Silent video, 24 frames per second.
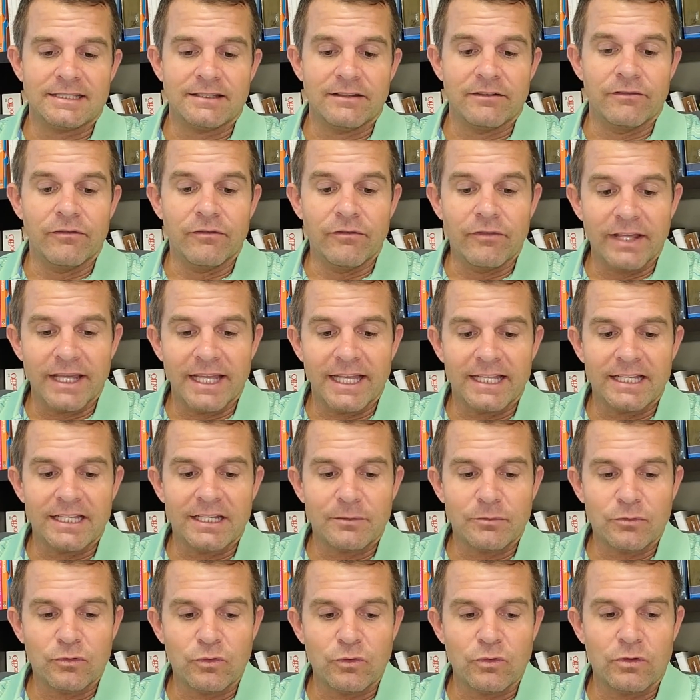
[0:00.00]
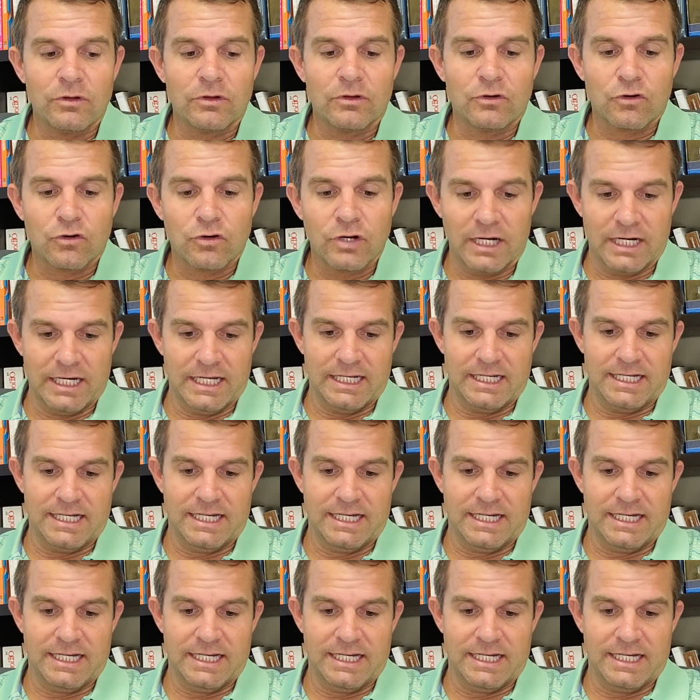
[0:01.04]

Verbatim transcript: the Van Pool credit,